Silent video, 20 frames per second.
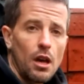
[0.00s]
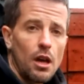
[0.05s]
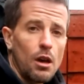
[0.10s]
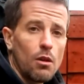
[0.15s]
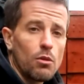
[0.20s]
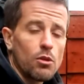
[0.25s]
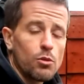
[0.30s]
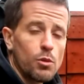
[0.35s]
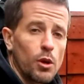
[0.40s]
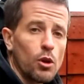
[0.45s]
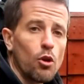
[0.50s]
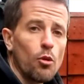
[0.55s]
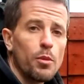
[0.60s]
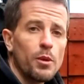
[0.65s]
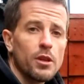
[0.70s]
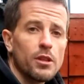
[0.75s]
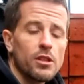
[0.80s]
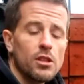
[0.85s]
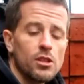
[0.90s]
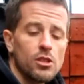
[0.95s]
which we're
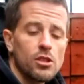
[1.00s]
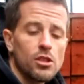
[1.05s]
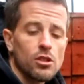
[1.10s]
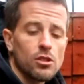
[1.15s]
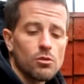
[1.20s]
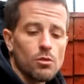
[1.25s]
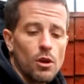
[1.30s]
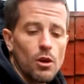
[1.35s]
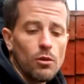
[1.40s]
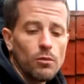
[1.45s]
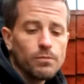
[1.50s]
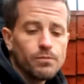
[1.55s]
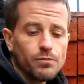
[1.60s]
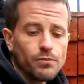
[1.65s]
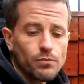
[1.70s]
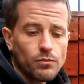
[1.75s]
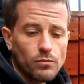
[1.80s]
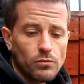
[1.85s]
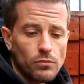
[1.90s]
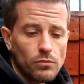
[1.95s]
hoping to teach you as well.
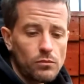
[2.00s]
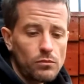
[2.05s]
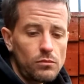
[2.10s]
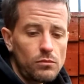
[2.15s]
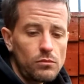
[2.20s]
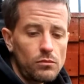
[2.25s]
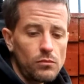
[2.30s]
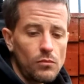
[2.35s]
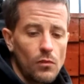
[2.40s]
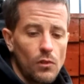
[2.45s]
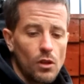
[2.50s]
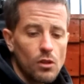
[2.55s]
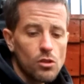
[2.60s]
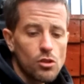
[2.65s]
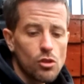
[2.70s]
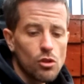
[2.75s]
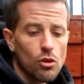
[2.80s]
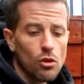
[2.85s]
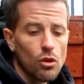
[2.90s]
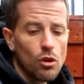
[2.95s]

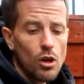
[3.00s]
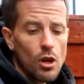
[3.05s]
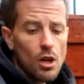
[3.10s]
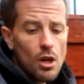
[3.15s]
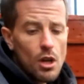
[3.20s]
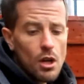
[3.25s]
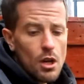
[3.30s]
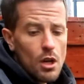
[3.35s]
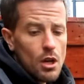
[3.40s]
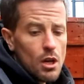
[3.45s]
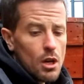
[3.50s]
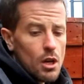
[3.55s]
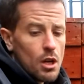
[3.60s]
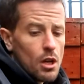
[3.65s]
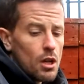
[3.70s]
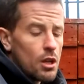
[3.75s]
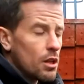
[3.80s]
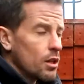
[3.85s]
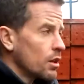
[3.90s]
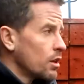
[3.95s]
So
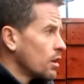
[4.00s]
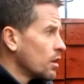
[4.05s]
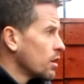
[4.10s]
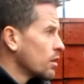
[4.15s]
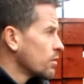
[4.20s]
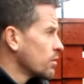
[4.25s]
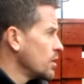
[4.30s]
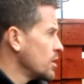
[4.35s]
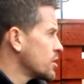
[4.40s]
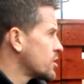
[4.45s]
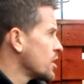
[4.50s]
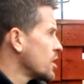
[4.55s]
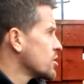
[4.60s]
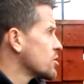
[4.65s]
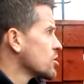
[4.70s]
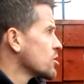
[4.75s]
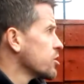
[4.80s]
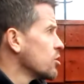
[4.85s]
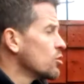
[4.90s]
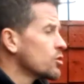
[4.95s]
these days
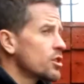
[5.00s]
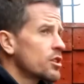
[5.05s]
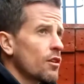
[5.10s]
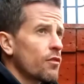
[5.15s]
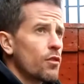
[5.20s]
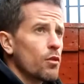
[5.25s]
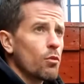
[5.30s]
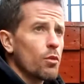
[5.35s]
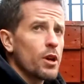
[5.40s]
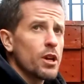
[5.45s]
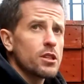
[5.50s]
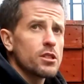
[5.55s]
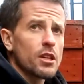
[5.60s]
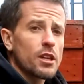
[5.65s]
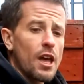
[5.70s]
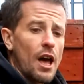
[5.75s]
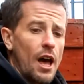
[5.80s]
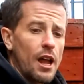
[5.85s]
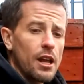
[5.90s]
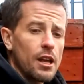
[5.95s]
there's loads of different ways of
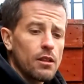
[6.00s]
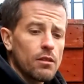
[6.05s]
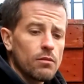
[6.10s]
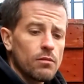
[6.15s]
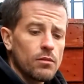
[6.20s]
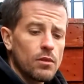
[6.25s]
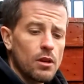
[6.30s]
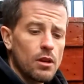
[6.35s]
carrying